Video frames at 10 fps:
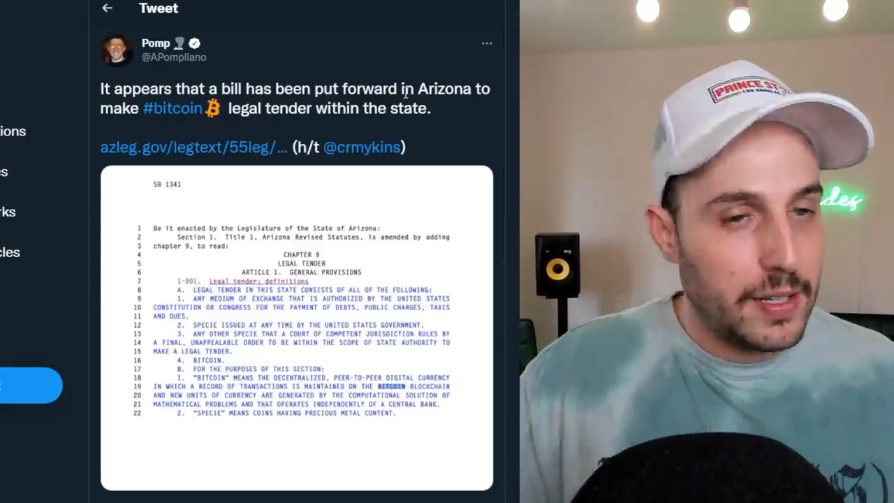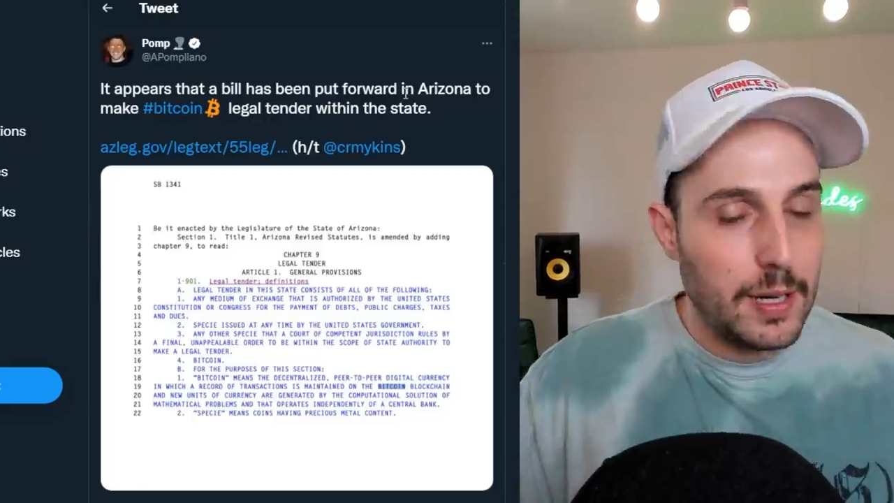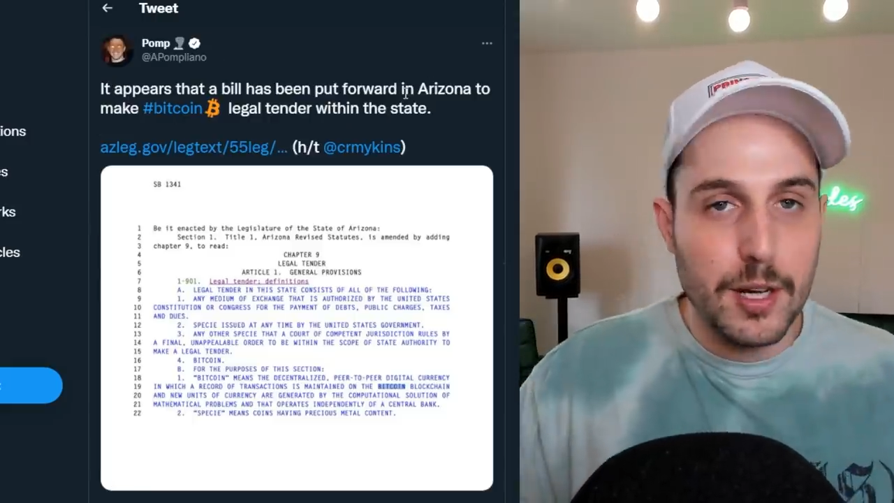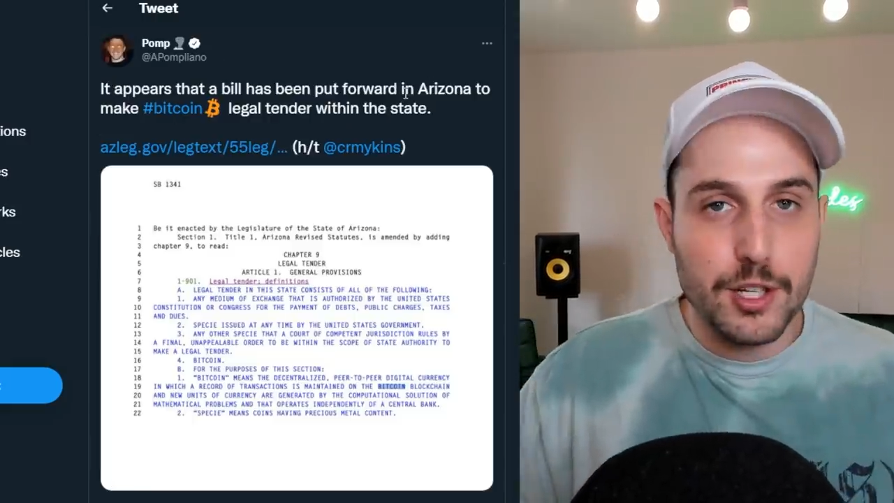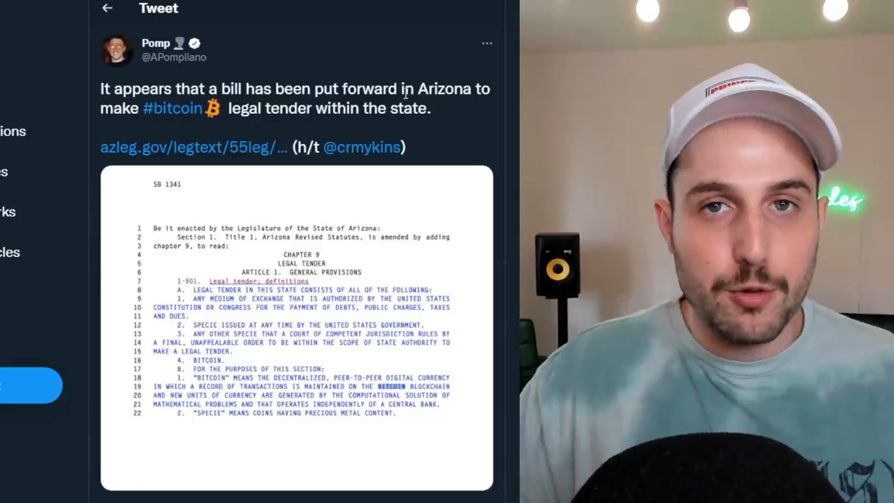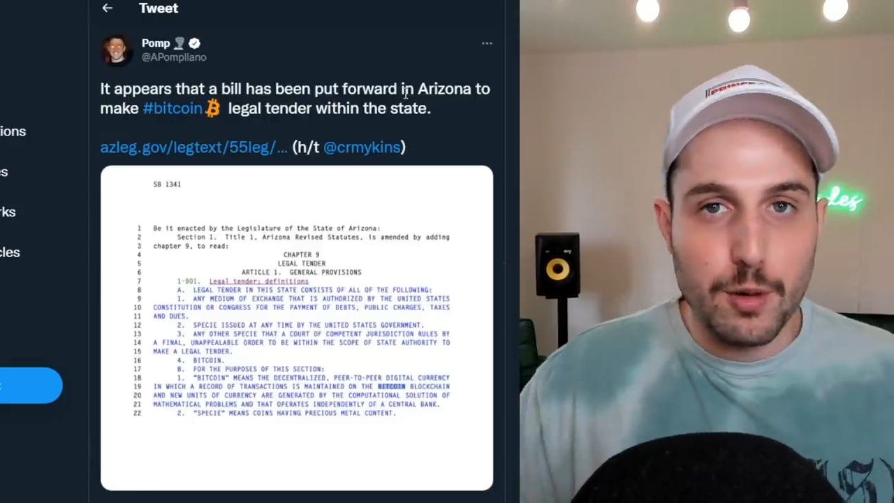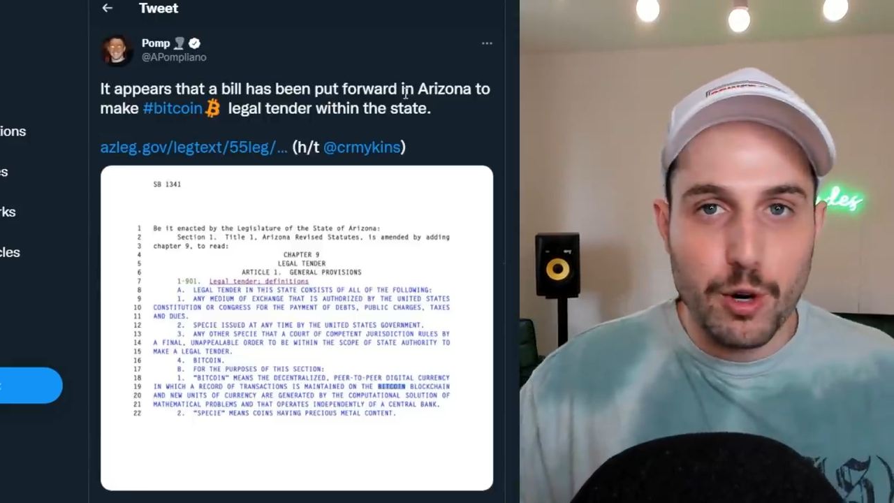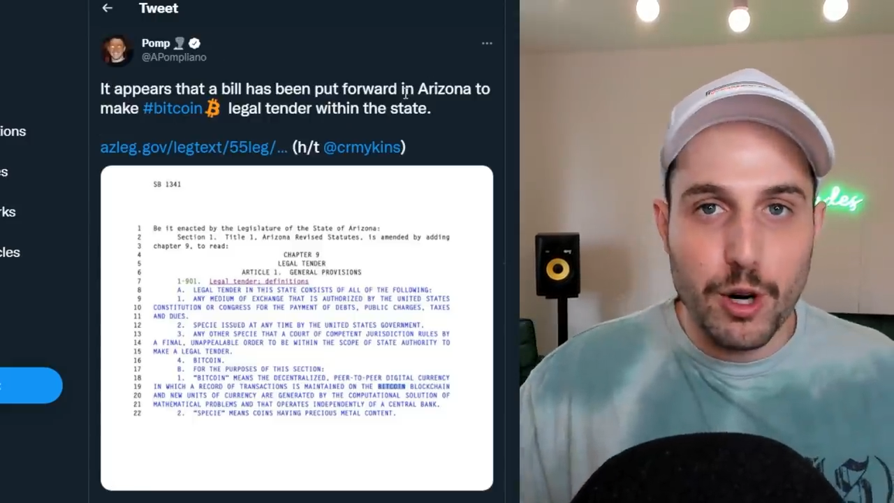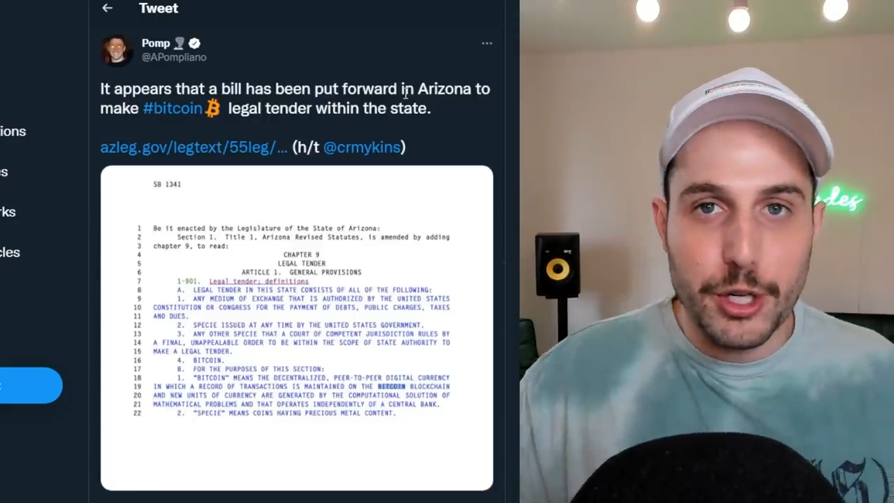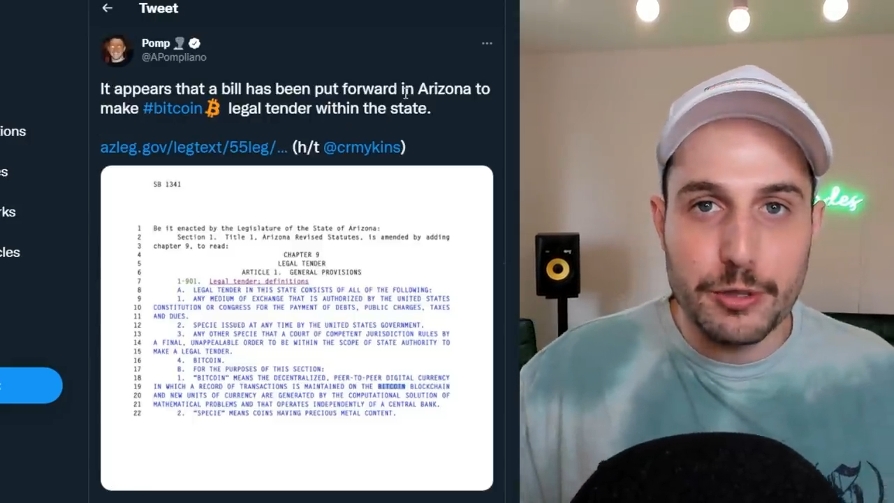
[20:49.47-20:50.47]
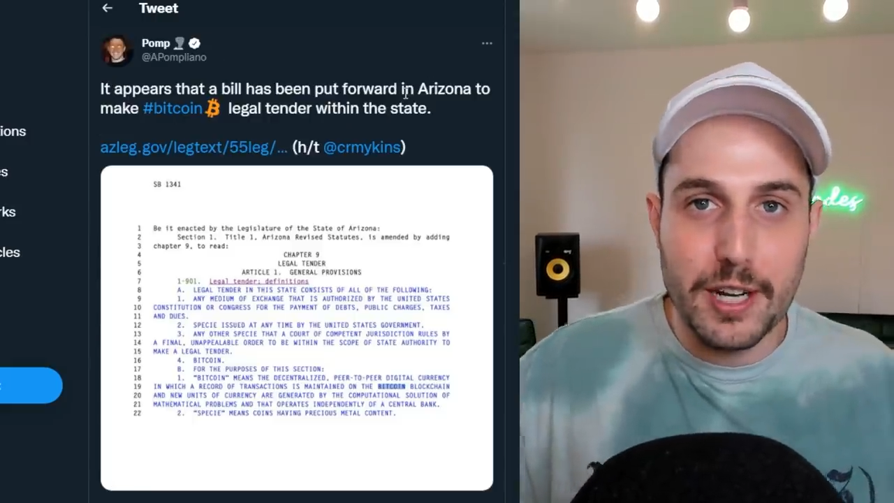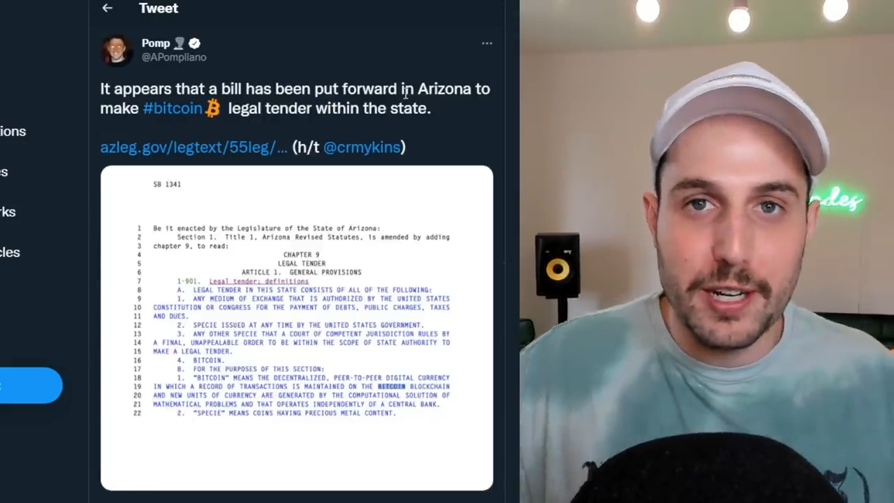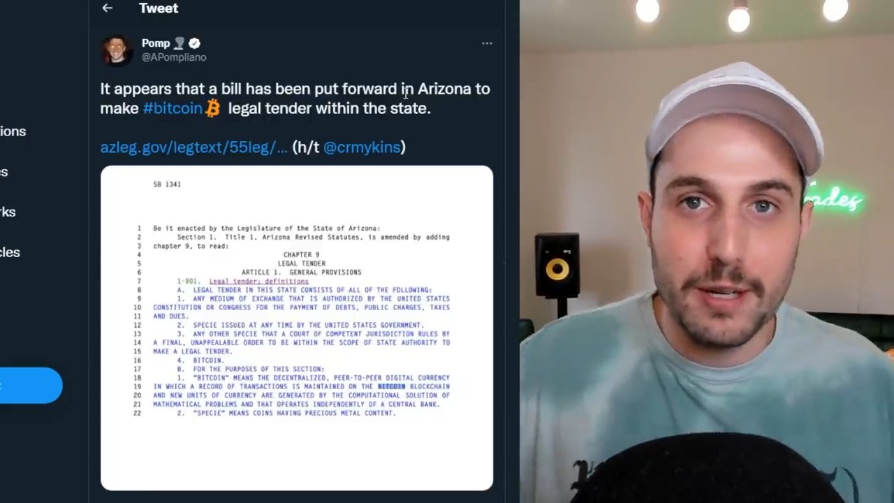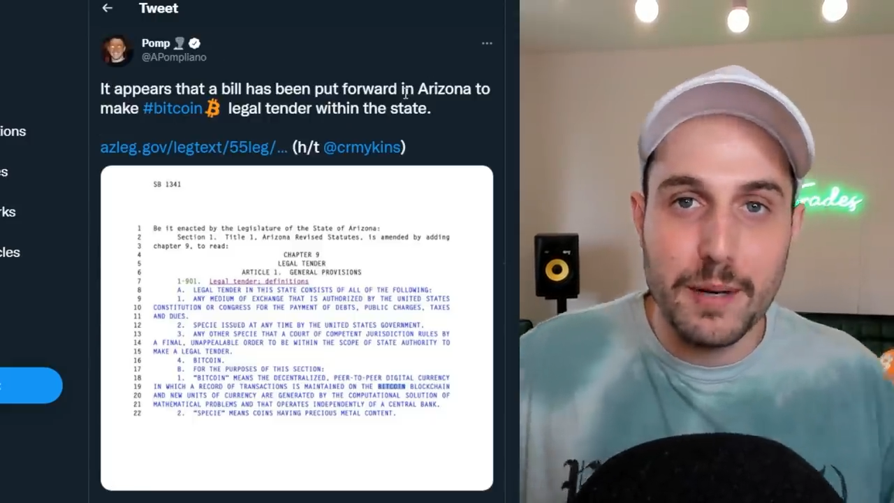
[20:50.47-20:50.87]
Come on, Jerome, where are you talking